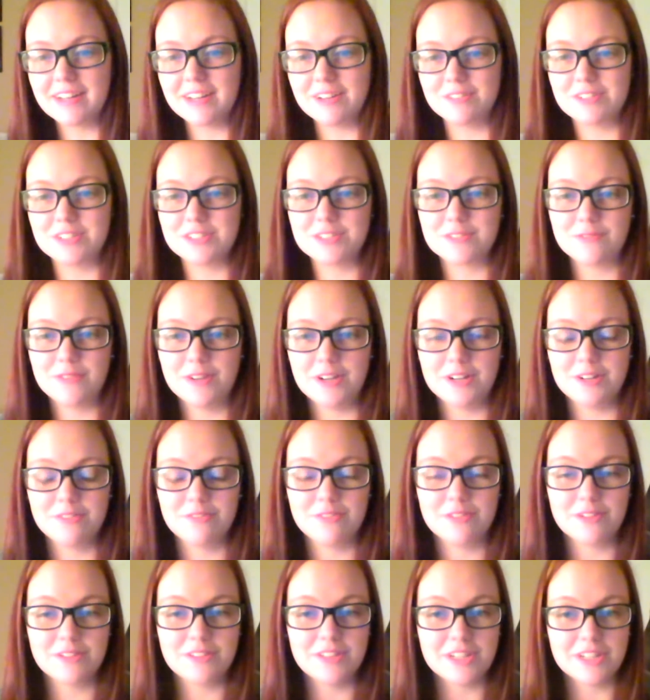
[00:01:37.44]
I just found it
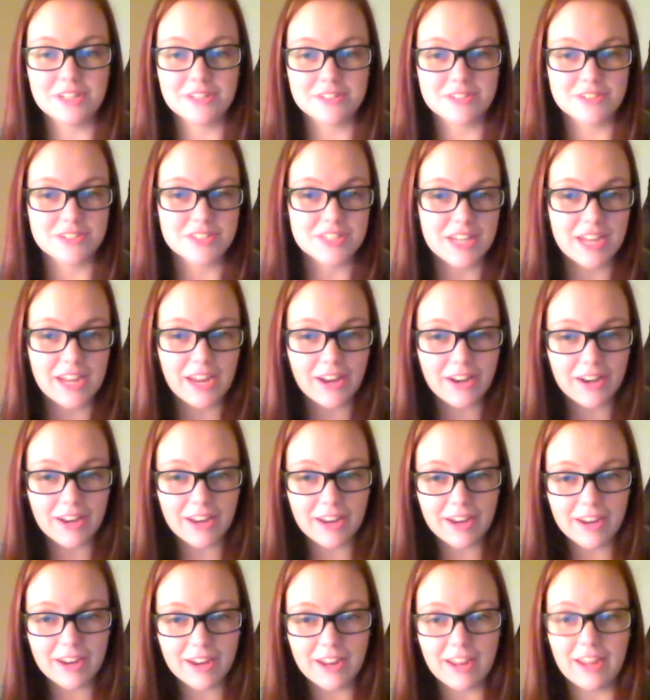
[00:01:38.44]
really
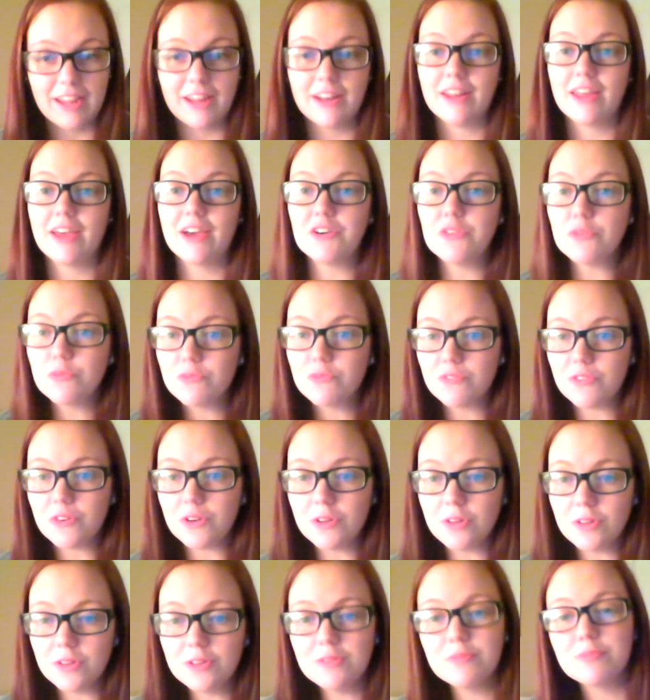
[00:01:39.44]
entertaining and
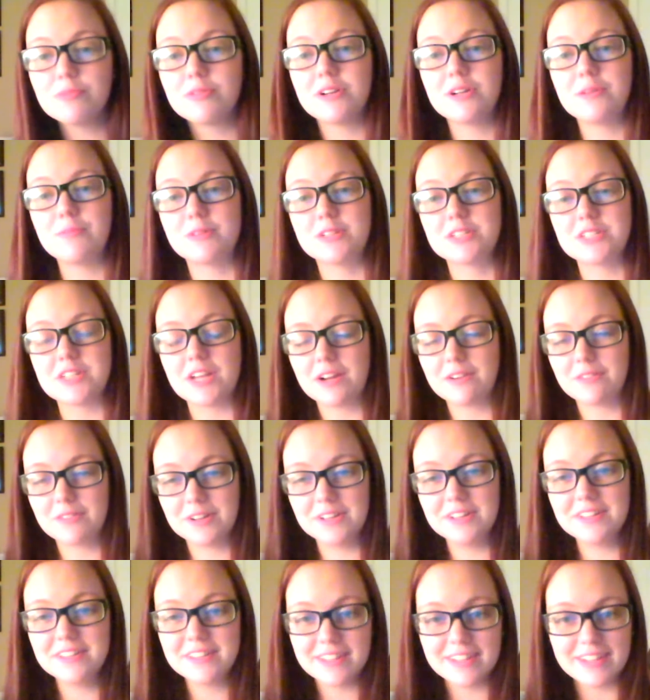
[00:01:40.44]
helpful. Pretty much
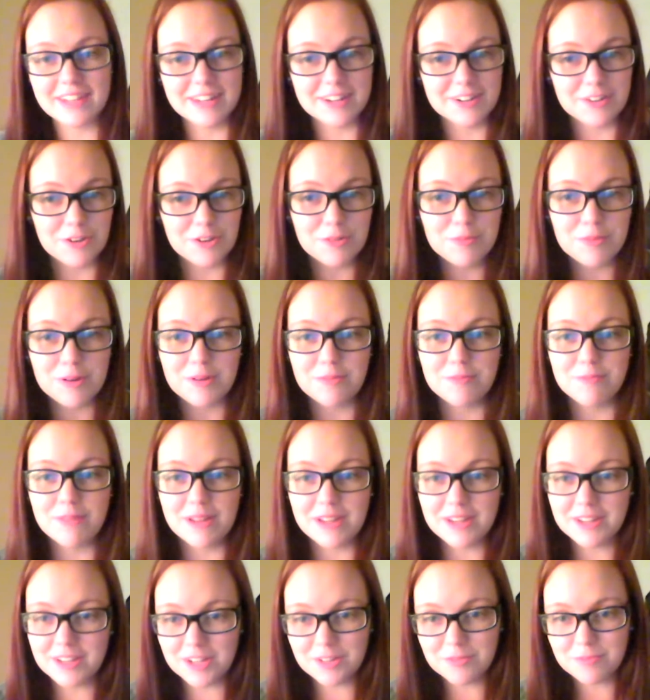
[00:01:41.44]
everything I know about
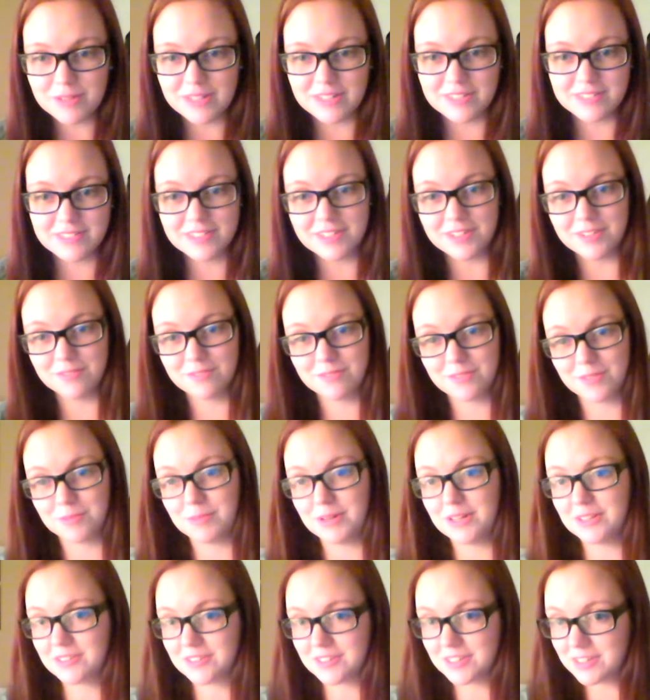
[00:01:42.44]
makeup has come from
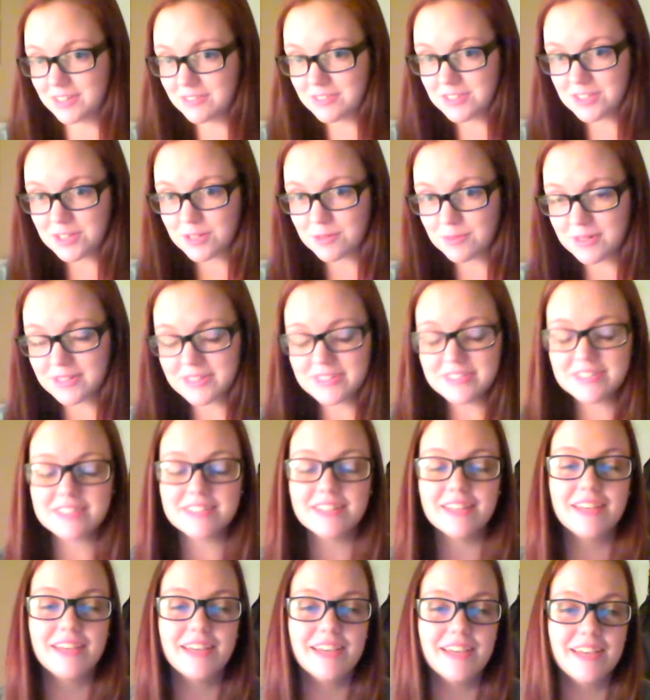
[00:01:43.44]
other YouTubers.
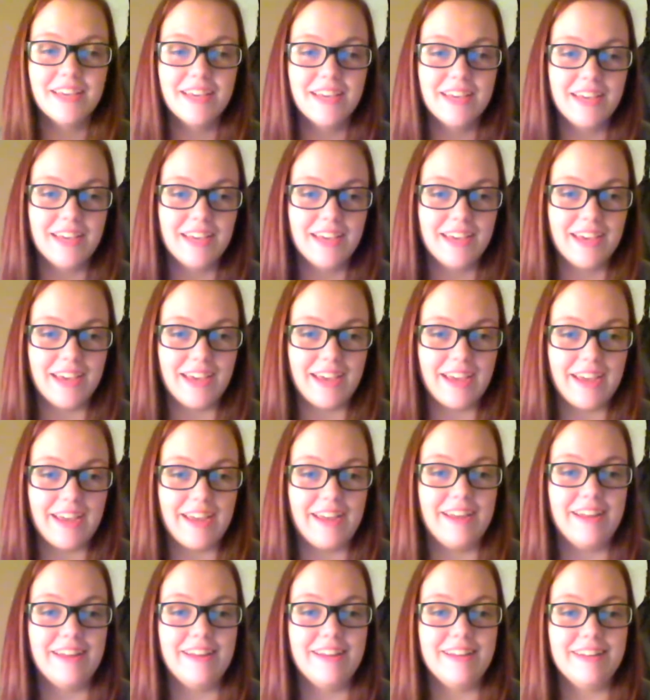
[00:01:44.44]

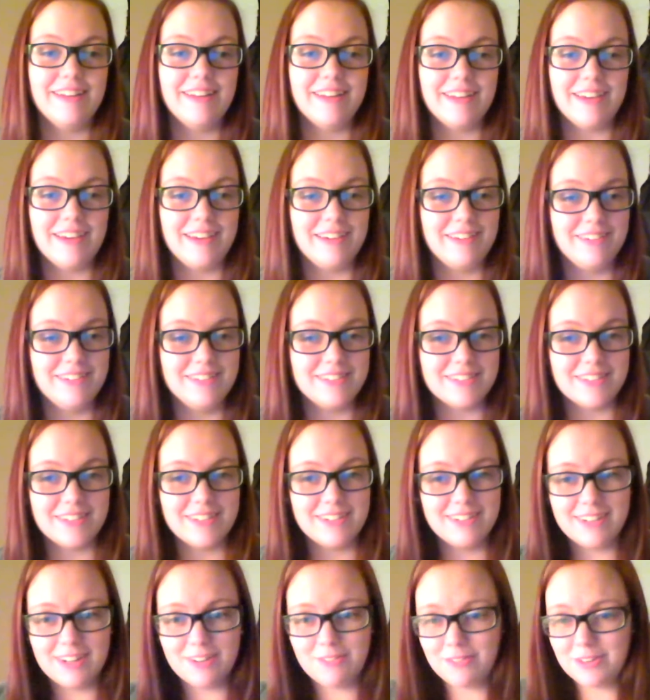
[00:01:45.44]
And I
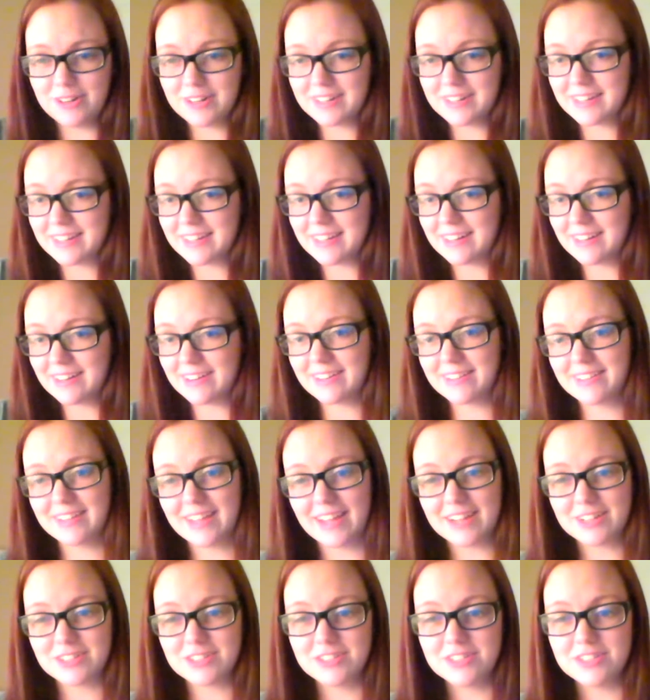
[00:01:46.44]
decided I wanted to get on the
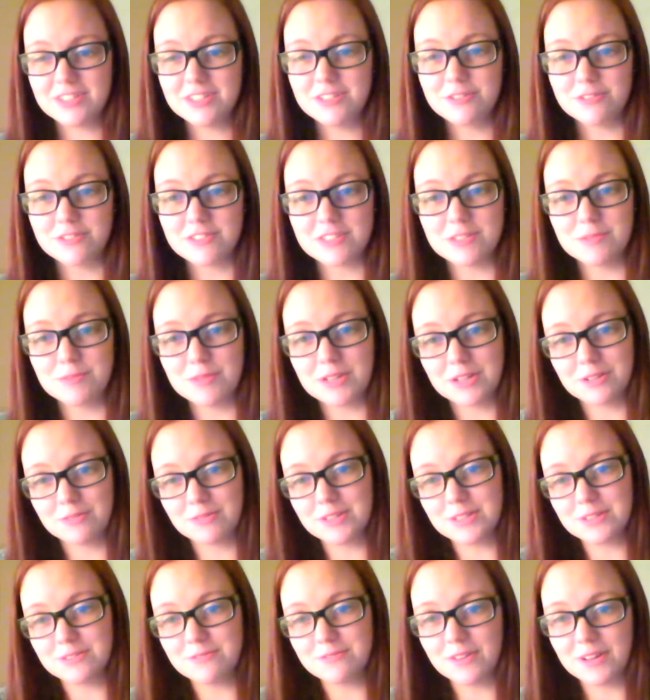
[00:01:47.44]
action too. It seemed like a
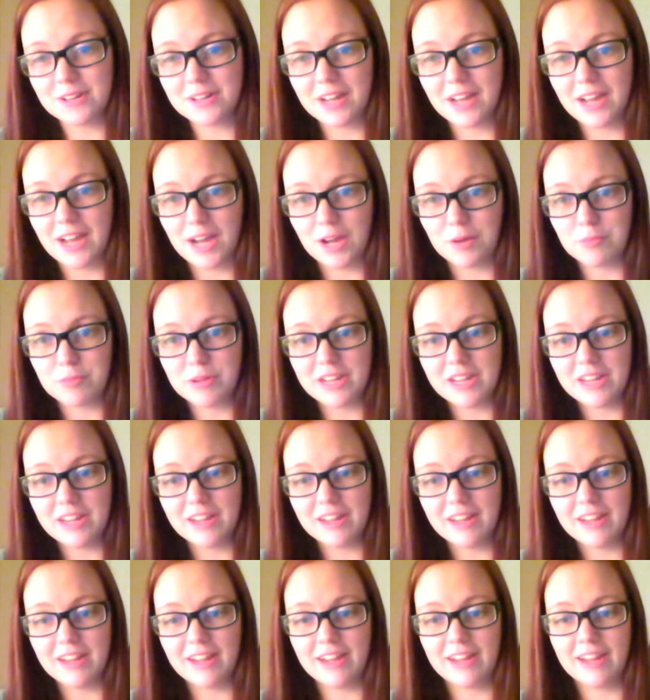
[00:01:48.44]
really fun
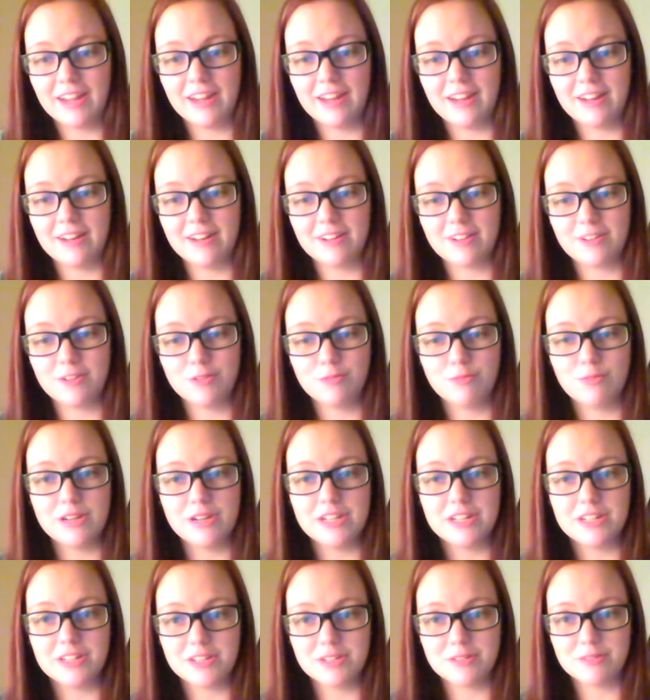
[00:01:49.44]
hobby and a good
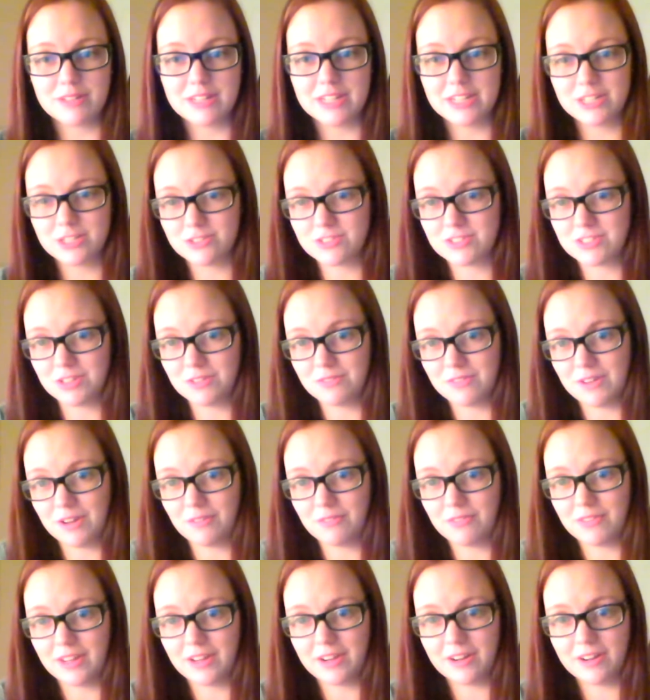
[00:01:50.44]
way to get yourself
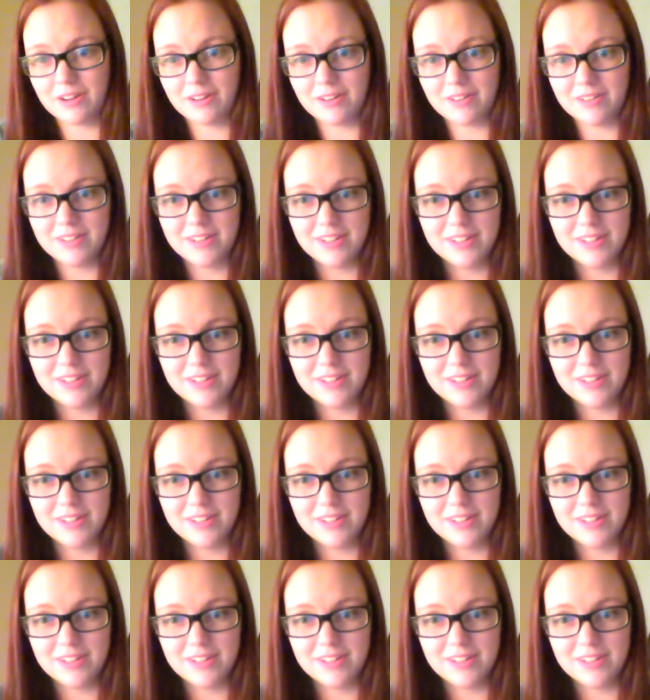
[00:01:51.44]
out there